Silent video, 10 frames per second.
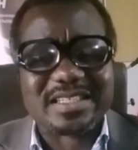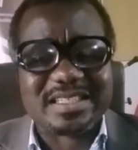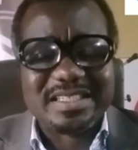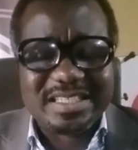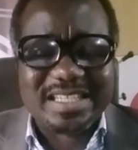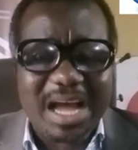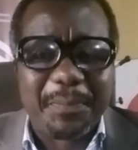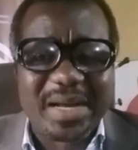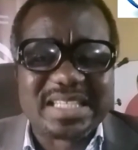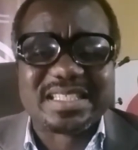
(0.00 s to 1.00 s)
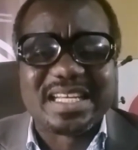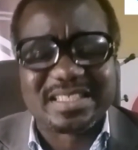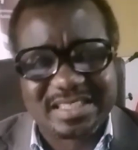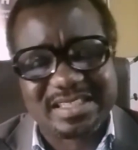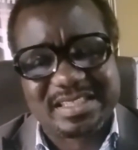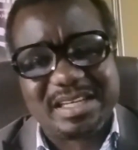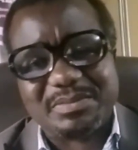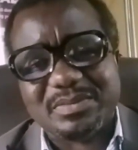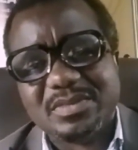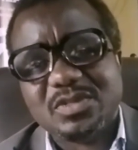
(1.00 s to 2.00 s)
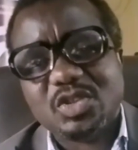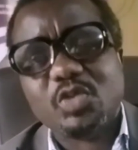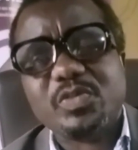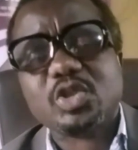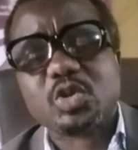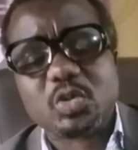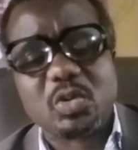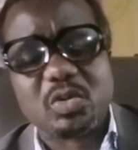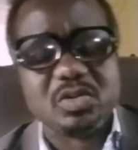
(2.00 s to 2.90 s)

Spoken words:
their personal system, to be sure.